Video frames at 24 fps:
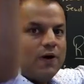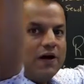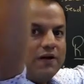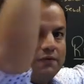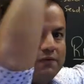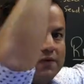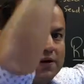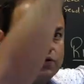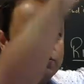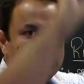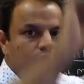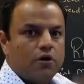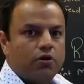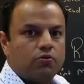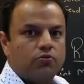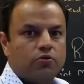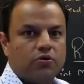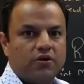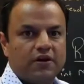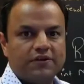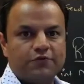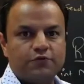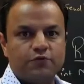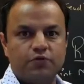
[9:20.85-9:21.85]
will go out
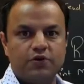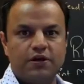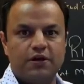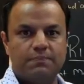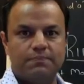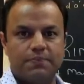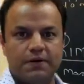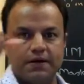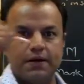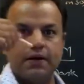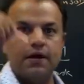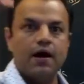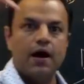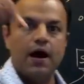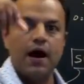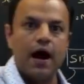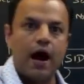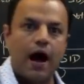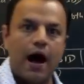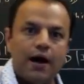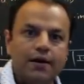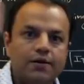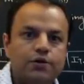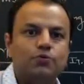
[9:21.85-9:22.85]
on SOD pin.
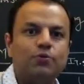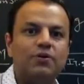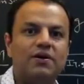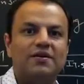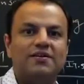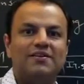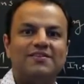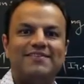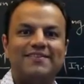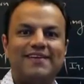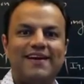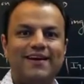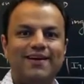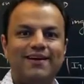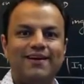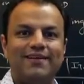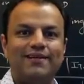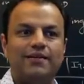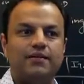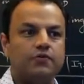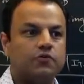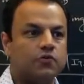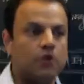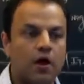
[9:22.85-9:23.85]
Are you understanding
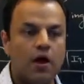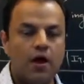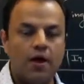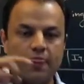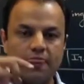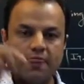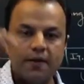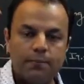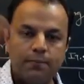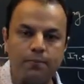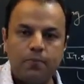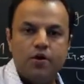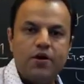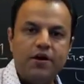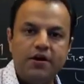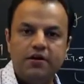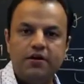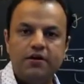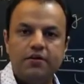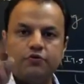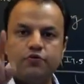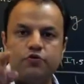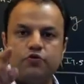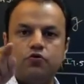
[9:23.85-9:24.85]
this? The point
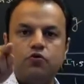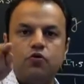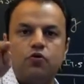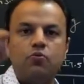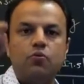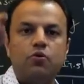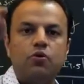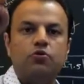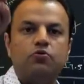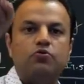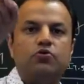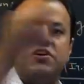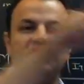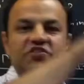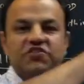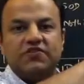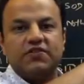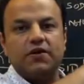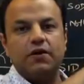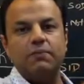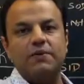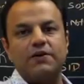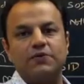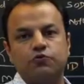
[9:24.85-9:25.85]
is you don't want to
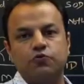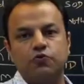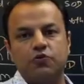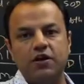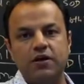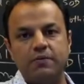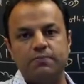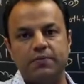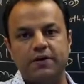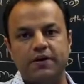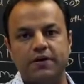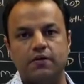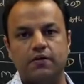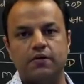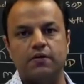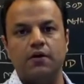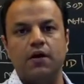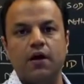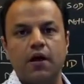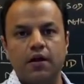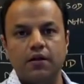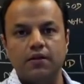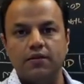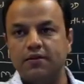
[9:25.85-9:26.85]
disturb SOD pin.
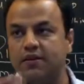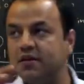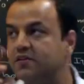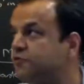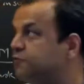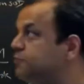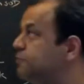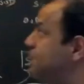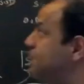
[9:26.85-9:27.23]
This